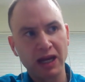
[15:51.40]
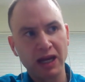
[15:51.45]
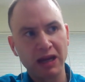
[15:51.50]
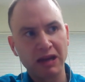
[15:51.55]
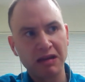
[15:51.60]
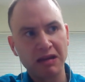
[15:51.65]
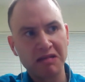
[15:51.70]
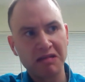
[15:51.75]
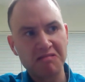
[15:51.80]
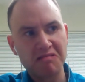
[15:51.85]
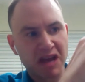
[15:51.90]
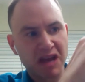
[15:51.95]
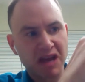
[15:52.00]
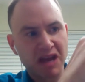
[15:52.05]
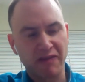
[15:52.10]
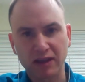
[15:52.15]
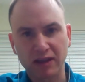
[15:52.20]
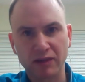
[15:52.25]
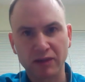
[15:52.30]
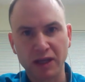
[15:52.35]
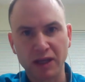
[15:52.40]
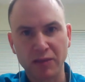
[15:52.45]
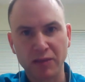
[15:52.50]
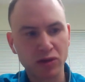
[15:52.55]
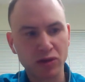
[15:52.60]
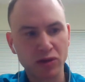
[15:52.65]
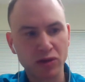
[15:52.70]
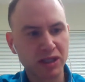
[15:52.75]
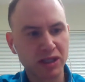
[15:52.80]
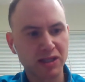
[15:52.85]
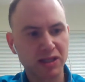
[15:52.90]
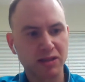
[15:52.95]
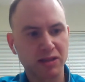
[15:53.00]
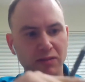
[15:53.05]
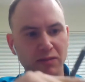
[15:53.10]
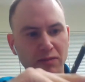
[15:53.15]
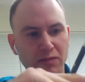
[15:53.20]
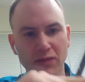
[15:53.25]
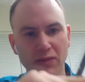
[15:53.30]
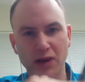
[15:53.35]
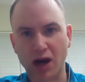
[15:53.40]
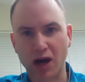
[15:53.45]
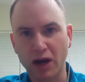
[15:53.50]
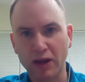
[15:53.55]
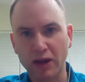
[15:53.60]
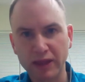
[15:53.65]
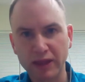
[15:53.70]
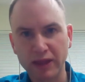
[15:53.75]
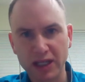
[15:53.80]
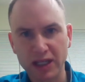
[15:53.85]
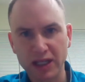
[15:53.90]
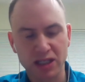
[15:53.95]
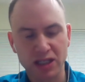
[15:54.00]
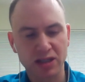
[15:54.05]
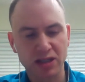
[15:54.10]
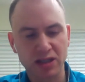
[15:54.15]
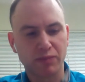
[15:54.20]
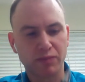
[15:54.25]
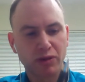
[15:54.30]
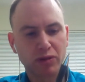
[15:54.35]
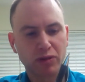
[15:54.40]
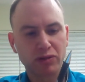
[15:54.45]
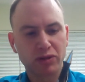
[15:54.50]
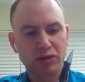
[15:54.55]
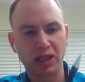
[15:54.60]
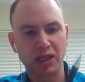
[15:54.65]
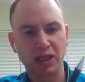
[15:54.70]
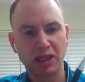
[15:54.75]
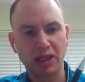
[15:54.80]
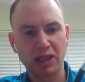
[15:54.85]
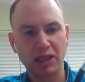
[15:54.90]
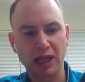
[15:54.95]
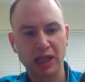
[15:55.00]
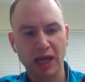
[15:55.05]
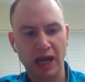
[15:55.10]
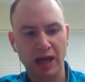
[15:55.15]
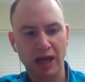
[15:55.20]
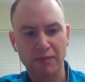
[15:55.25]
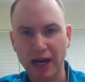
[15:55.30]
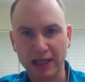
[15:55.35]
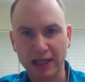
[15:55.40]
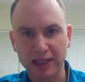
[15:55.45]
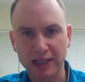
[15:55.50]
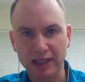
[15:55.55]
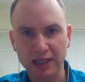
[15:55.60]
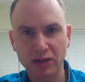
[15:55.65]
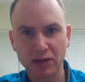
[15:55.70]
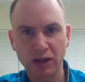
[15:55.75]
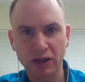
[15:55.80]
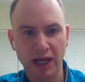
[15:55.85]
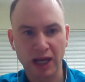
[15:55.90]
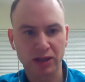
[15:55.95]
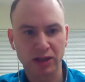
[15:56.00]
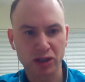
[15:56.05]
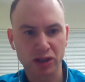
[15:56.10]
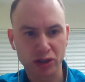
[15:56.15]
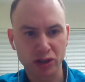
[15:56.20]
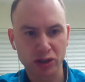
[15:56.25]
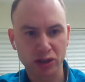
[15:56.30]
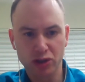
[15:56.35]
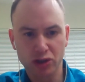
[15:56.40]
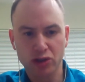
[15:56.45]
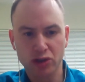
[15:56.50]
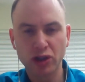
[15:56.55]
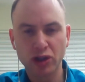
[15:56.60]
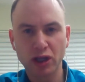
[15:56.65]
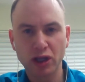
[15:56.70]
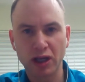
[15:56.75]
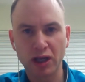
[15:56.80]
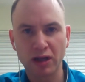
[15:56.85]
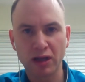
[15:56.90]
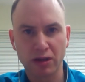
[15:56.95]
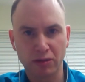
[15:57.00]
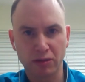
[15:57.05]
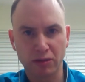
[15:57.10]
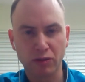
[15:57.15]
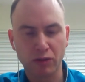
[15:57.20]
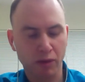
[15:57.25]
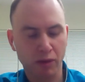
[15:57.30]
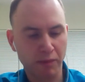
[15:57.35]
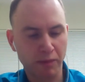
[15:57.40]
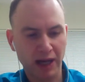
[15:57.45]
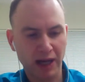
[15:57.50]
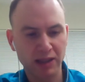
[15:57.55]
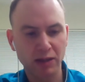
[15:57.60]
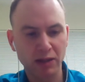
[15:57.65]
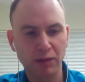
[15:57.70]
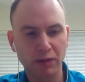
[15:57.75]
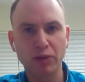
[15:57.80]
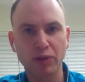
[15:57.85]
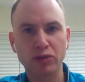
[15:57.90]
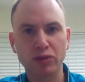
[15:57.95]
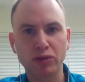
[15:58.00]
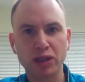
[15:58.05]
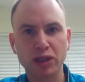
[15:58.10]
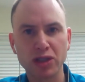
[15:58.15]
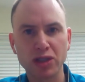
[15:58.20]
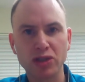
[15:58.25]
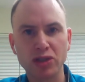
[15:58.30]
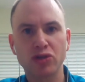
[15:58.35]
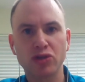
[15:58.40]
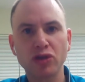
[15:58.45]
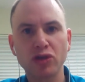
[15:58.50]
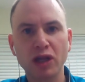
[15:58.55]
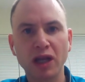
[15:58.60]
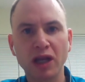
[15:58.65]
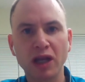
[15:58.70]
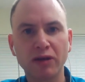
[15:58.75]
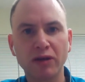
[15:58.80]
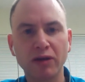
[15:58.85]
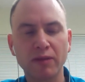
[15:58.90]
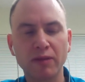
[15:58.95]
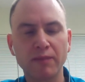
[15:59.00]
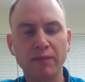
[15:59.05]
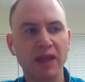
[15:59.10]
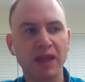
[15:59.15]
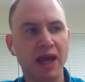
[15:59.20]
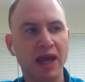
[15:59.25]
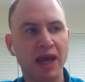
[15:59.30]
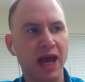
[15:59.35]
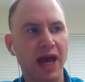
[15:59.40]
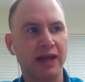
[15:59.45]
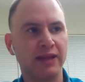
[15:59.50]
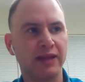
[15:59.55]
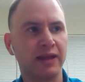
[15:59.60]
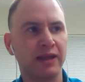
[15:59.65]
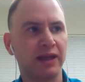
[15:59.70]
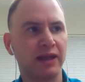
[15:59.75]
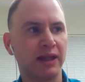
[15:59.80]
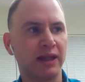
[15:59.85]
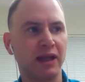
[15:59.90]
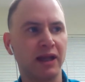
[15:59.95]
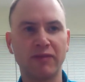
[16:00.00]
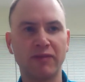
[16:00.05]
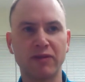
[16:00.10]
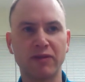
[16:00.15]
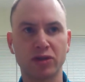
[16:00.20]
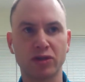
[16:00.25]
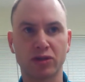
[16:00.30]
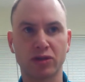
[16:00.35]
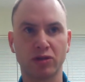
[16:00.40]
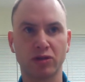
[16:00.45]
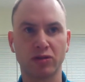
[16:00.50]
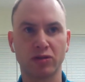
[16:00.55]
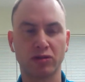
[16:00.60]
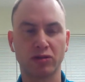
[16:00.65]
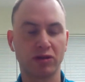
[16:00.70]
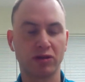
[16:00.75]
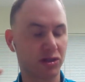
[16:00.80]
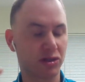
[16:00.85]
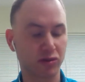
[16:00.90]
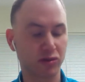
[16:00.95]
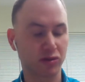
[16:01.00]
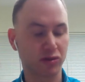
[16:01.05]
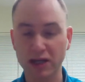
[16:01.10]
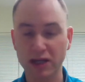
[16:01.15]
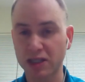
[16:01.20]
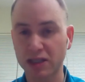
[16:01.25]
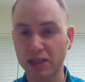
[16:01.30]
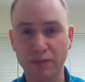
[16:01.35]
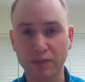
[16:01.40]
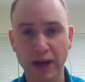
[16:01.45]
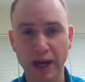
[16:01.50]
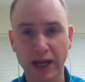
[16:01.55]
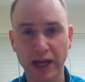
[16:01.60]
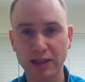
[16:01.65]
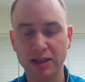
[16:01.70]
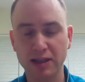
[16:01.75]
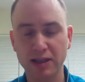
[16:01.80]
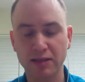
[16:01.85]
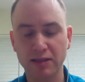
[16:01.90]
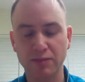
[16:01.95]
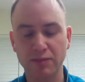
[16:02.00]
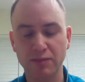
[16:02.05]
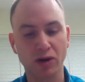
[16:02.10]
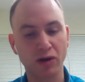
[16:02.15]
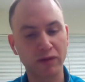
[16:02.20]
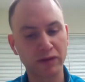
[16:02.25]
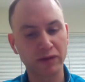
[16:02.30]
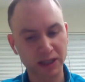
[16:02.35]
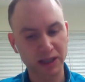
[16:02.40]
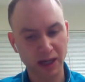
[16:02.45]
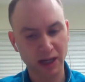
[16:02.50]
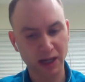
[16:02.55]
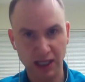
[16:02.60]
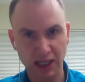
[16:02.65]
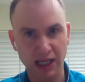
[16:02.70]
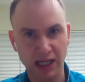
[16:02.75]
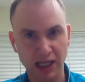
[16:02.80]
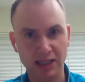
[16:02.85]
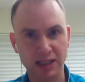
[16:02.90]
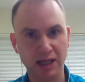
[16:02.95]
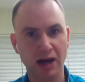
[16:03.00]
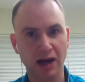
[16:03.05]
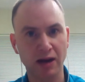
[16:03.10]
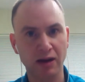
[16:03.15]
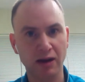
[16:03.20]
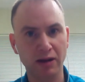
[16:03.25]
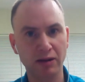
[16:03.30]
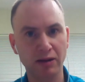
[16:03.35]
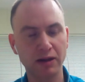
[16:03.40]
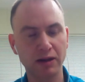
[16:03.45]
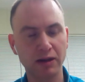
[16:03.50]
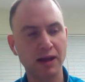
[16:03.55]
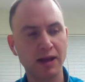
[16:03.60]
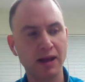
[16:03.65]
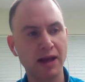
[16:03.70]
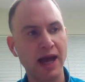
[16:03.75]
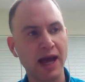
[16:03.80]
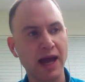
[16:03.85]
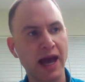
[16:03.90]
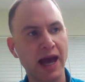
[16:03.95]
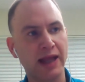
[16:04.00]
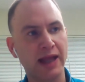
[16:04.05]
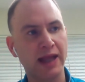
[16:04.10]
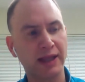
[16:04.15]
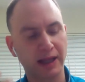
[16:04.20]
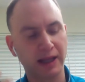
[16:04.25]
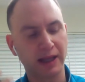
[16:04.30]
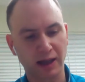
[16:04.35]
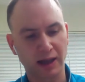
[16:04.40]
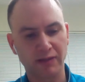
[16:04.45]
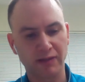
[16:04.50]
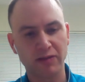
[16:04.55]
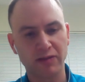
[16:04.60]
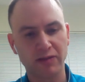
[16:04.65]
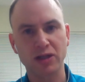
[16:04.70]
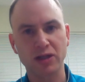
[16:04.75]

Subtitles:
effect of the immune system, undigested protein and bacterial antigens to the or bacterial proteins to the liver, and then the liver he tries his best, but over time he gets tired, and then the liver starts